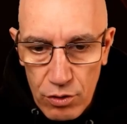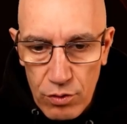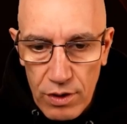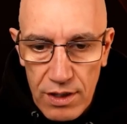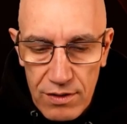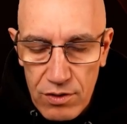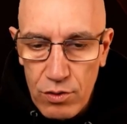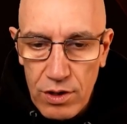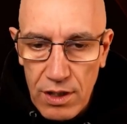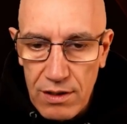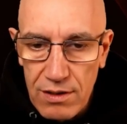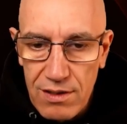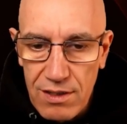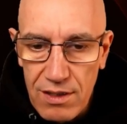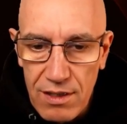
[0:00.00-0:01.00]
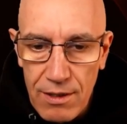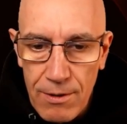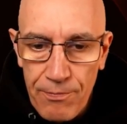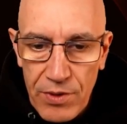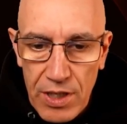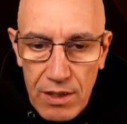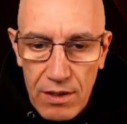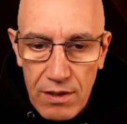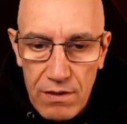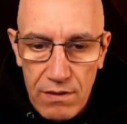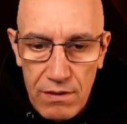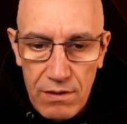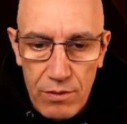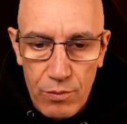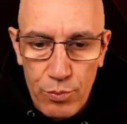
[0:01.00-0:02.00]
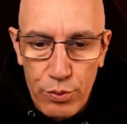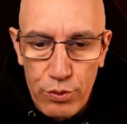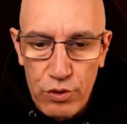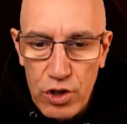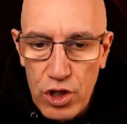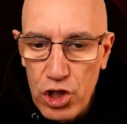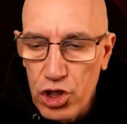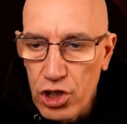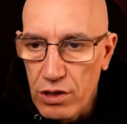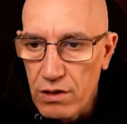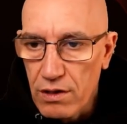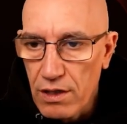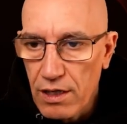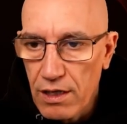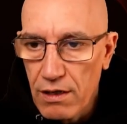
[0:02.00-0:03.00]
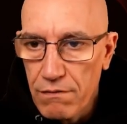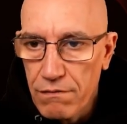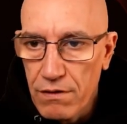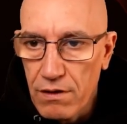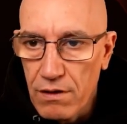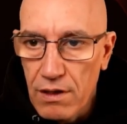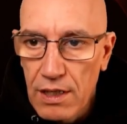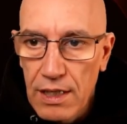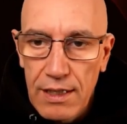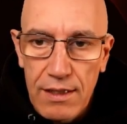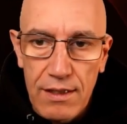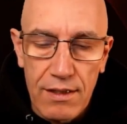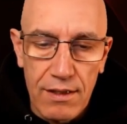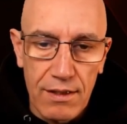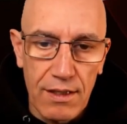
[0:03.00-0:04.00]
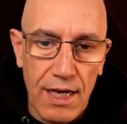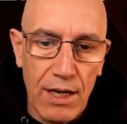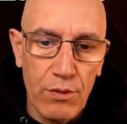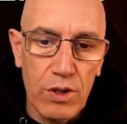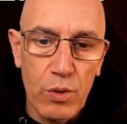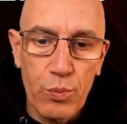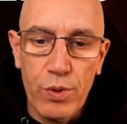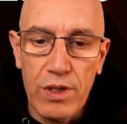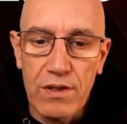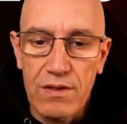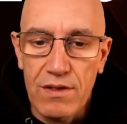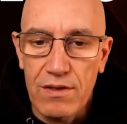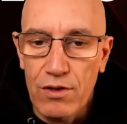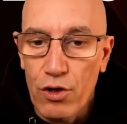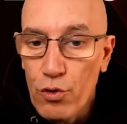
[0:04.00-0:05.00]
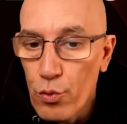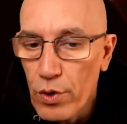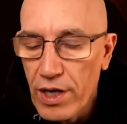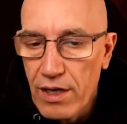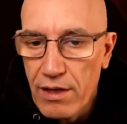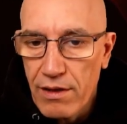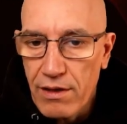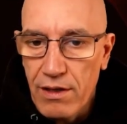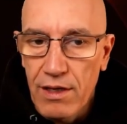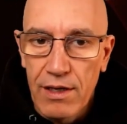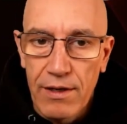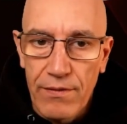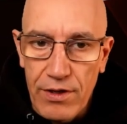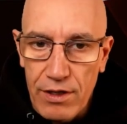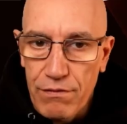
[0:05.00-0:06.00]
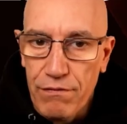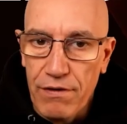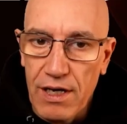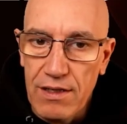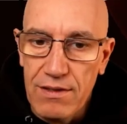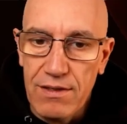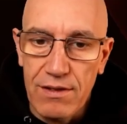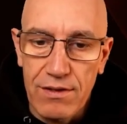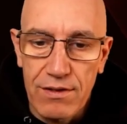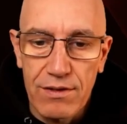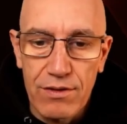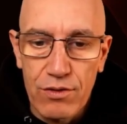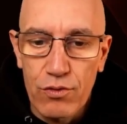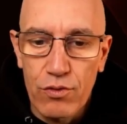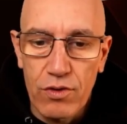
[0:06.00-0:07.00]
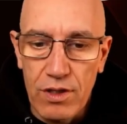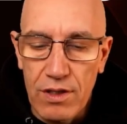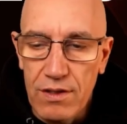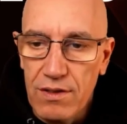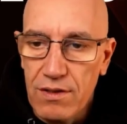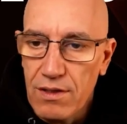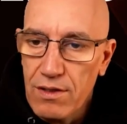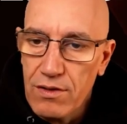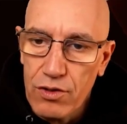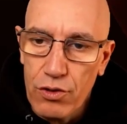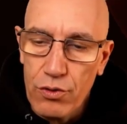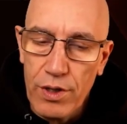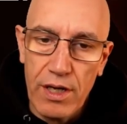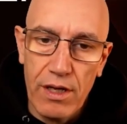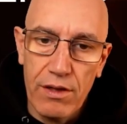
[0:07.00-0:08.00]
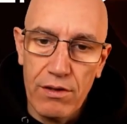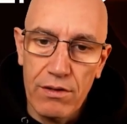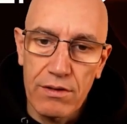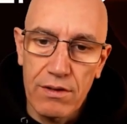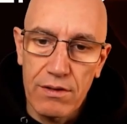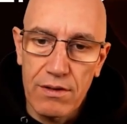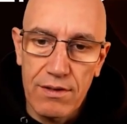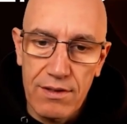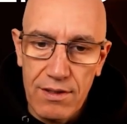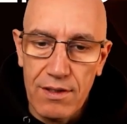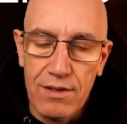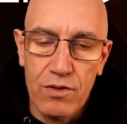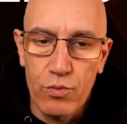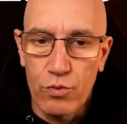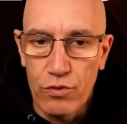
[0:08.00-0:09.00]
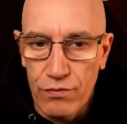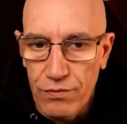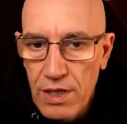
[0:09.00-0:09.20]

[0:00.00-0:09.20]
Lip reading: as you can see, the position having our pieces already advances to this, it's already on the sixth move,